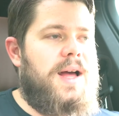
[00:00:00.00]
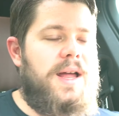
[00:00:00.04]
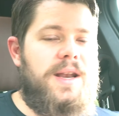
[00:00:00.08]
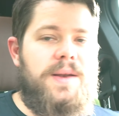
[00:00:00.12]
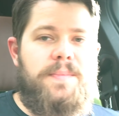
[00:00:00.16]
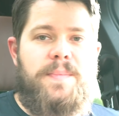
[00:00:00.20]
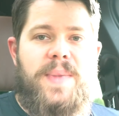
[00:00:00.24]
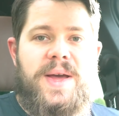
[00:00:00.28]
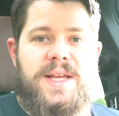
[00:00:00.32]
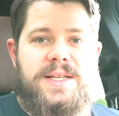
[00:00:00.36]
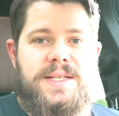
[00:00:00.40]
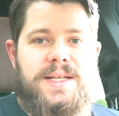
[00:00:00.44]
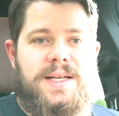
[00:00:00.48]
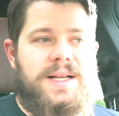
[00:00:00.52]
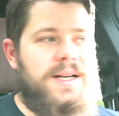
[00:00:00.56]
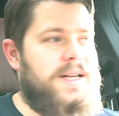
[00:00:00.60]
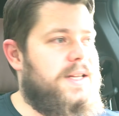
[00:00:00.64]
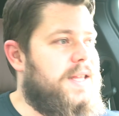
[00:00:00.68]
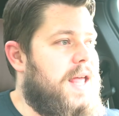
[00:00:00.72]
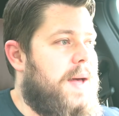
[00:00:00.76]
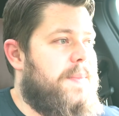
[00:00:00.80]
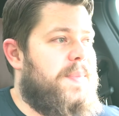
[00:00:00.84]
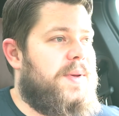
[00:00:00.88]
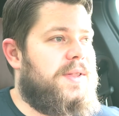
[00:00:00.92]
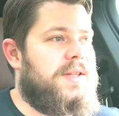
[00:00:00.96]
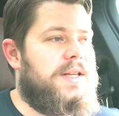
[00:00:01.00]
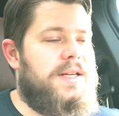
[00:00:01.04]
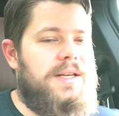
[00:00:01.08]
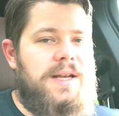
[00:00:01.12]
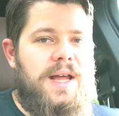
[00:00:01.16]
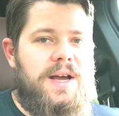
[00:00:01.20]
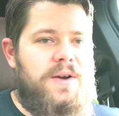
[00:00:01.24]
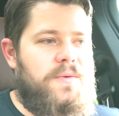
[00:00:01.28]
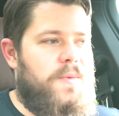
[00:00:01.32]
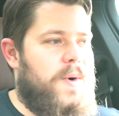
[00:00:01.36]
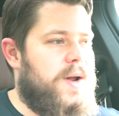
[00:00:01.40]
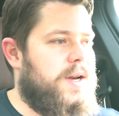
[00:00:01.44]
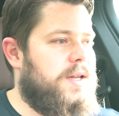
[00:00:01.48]
And basically it happened in
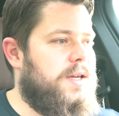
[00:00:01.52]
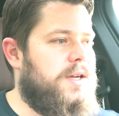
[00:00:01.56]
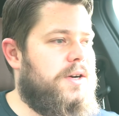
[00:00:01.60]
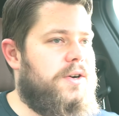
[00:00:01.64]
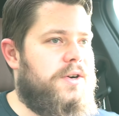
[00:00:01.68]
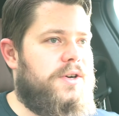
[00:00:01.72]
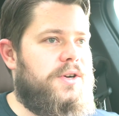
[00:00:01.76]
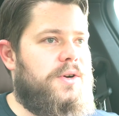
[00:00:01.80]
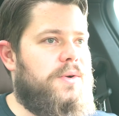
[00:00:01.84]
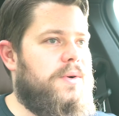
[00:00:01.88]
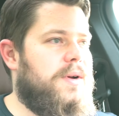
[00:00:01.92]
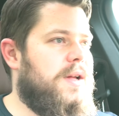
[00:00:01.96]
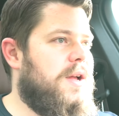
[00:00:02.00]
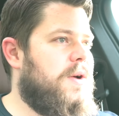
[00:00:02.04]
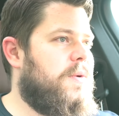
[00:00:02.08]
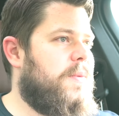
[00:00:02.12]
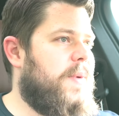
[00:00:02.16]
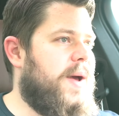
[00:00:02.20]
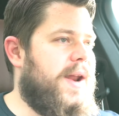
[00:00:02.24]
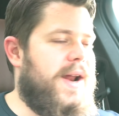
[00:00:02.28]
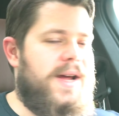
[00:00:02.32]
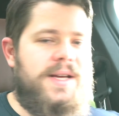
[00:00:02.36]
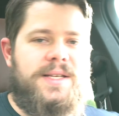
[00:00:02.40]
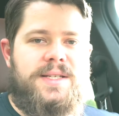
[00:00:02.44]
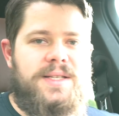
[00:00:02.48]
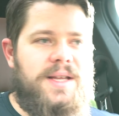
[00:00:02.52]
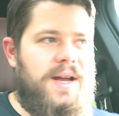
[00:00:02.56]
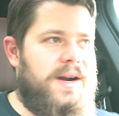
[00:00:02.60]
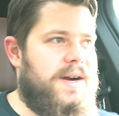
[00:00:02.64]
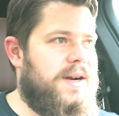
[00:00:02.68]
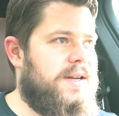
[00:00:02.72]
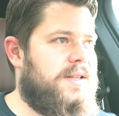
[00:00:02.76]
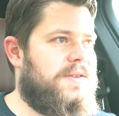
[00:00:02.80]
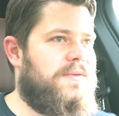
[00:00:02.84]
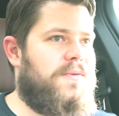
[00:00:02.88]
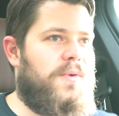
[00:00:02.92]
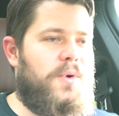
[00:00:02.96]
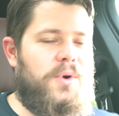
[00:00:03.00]
like 1 year, you know, when I
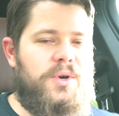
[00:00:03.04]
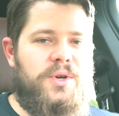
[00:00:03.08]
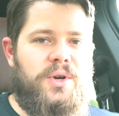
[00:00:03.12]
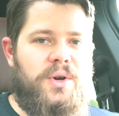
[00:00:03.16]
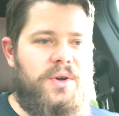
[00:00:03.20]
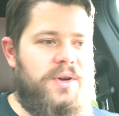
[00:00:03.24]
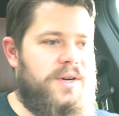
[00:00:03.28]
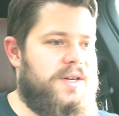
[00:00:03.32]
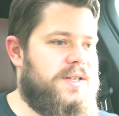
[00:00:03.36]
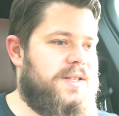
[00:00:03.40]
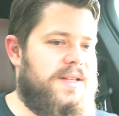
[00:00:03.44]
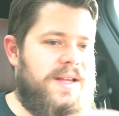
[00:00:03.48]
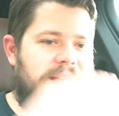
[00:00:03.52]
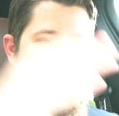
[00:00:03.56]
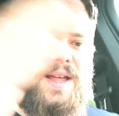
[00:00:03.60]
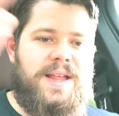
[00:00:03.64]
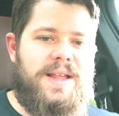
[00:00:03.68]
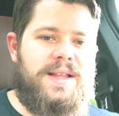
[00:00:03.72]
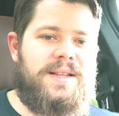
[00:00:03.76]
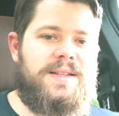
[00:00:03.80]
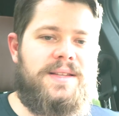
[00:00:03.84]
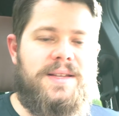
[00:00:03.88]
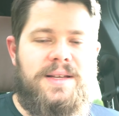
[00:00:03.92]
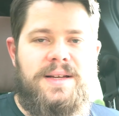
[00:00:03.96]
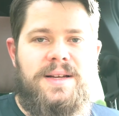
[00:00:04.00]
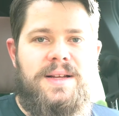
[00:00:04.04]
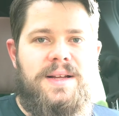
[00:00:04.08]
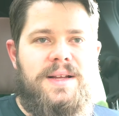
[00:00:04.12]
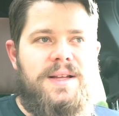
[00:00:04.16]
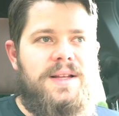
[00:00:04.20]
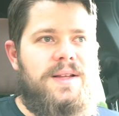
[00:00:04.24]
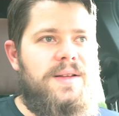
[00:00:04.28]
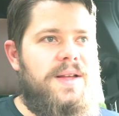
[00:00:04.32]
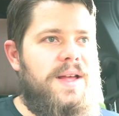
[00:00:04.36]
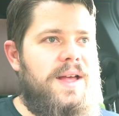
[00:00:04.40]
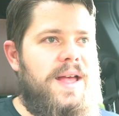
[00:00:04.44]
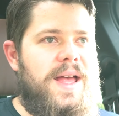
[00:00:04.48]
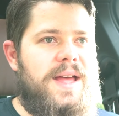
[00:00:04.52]
started $4, and
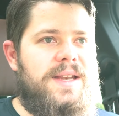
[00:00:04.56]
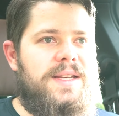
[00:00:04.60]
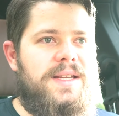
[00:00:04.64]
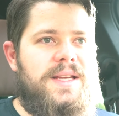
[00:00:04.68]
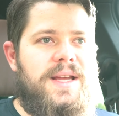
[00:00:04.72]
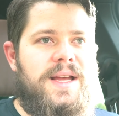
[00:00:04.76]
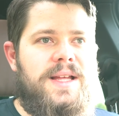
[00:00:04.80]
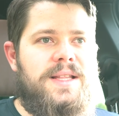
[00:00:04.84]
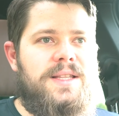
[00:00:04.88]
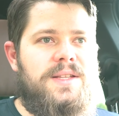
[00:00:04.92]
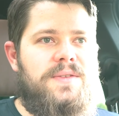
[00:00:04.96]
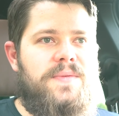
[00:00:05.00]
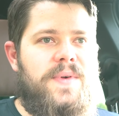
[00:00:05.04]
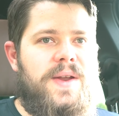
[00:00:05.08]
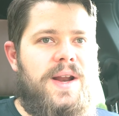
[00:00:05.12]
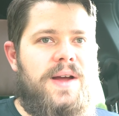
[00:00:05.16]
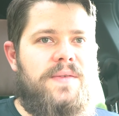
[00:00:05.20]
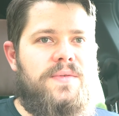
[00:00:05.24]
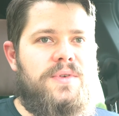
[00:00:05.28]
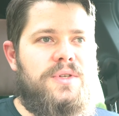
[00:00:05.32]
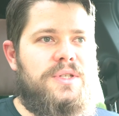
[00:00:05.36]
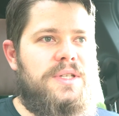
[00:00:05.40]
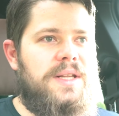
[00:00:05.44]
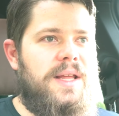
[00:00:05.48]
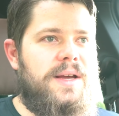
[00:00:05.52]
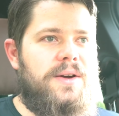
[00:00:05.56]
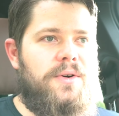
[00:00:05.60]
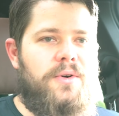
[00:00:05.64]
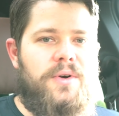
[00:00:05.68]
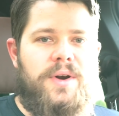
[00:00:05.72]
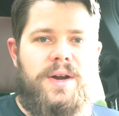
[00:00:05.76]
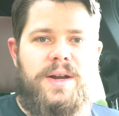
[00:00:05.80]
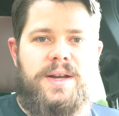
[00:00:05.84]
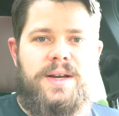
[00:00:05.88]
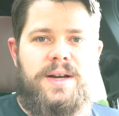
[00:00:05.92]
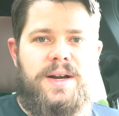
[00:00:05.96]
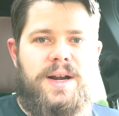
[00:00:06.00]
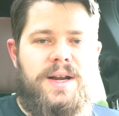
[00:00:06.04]
at the end when I was like
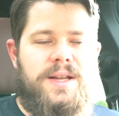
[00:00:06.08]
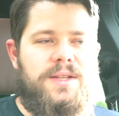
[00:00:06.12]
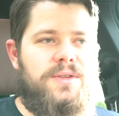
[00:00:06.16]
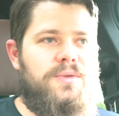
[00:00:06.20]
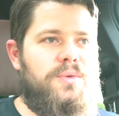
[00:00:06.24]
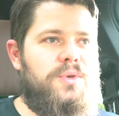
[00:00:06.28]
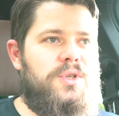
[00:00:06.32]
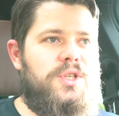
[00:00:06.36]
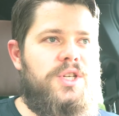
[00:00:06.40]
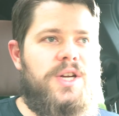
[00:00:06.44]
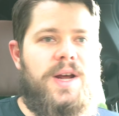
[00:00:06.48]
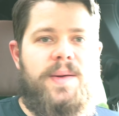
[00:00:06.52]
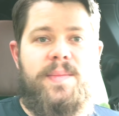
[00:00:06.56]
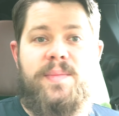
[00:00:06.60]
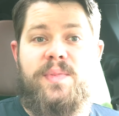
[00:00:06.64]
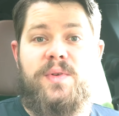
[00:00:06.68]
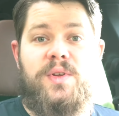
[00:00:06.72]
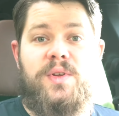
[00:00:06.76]
already ready to jump